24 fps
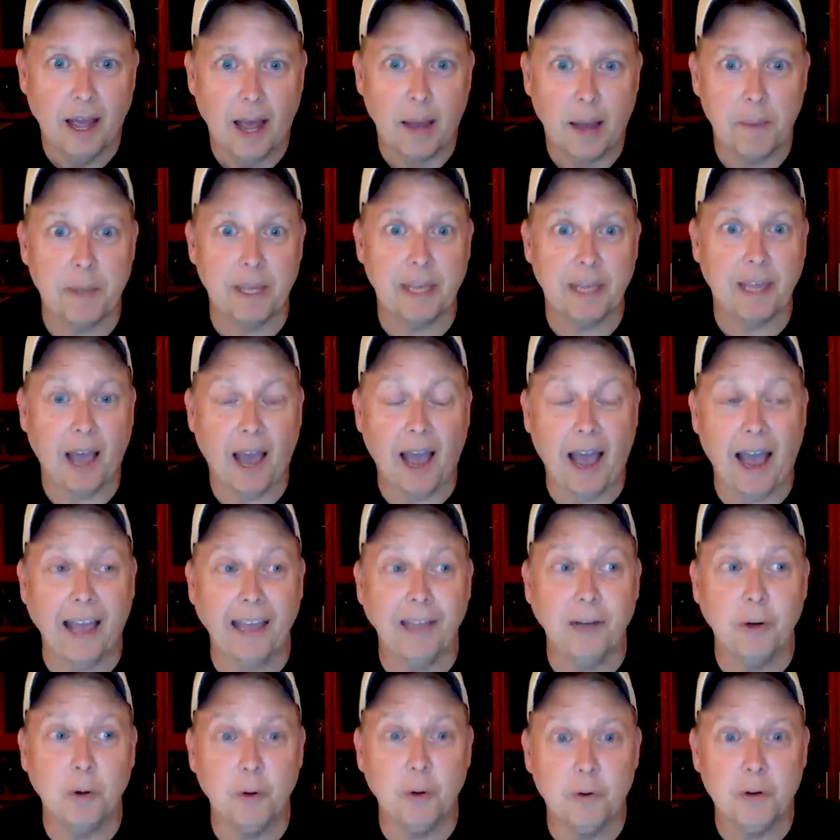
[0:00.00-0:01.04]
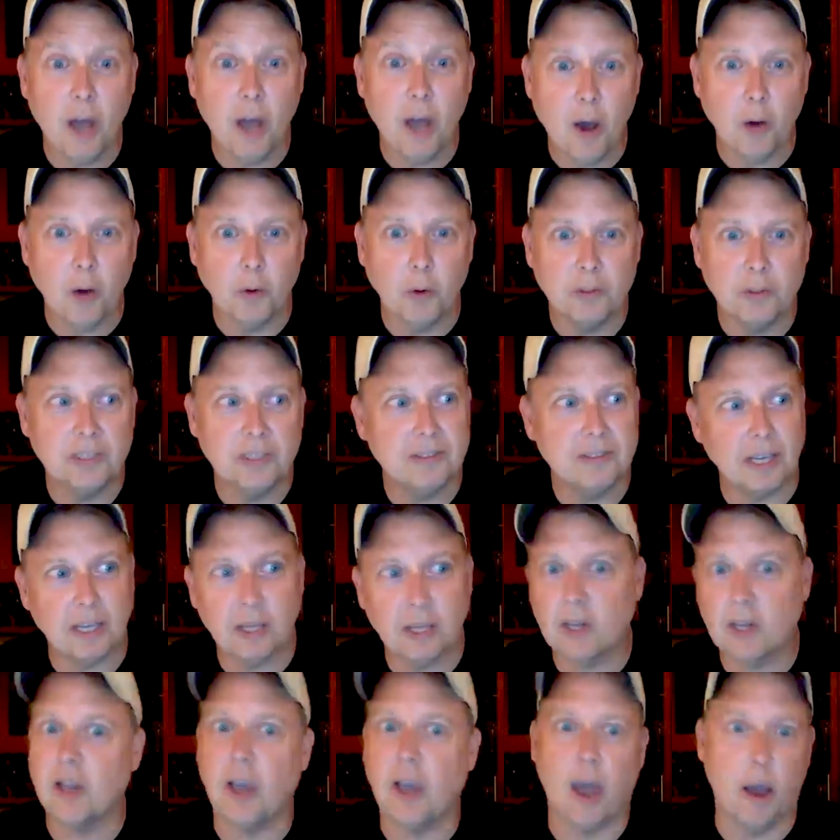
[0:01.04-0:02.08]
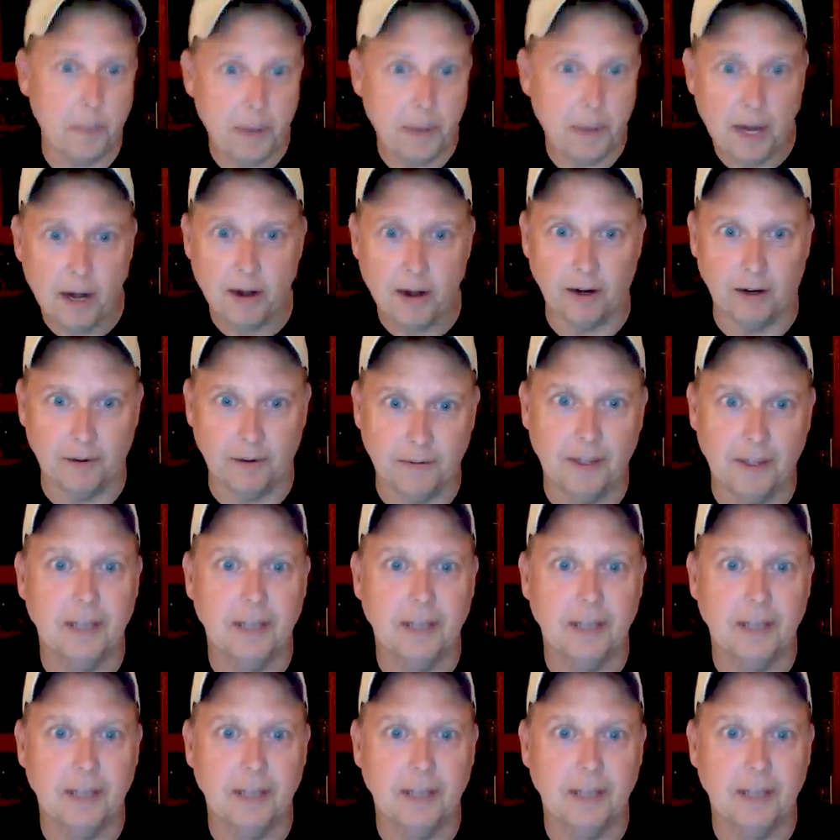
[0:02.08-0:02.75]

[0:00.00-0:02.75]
I'm like, I don't know. She's like, come here.